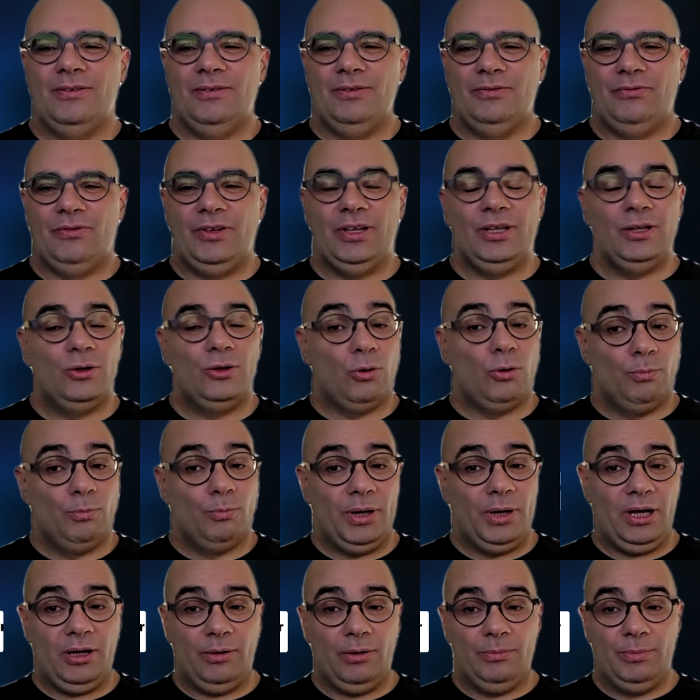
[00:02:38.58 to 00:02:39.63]
very
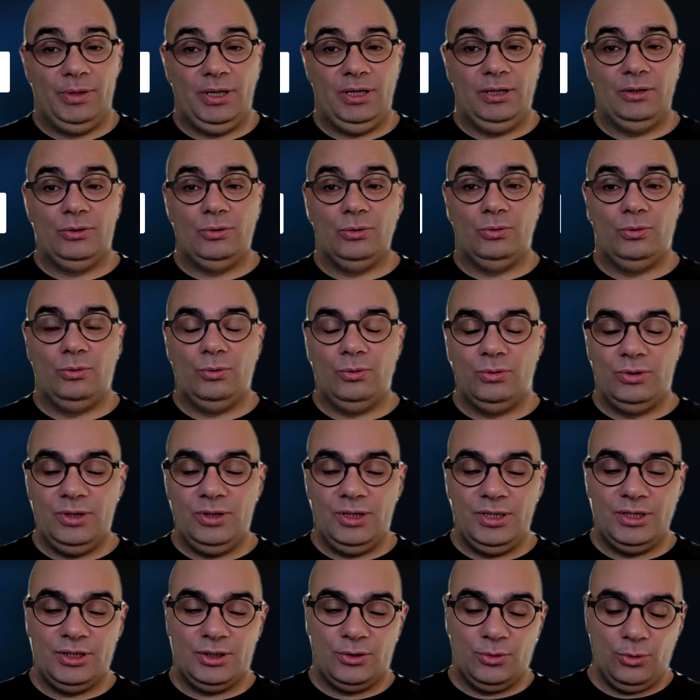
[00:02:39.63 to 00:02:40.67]
comparable to
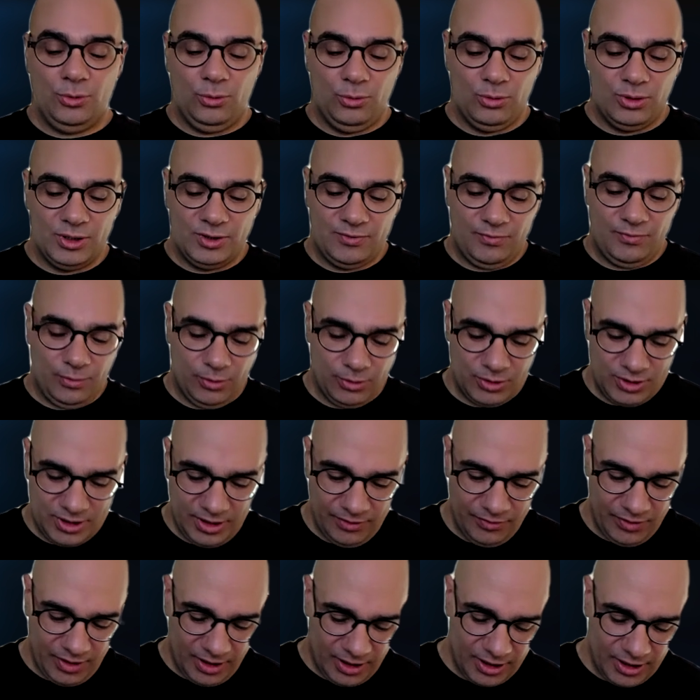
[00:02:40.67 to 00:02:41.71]
these tools for
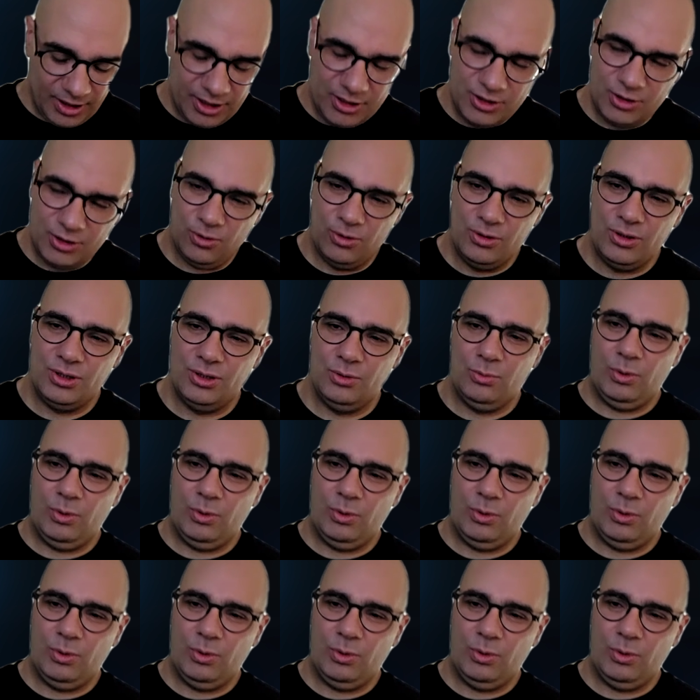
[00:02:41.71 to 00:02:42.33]
several reasons,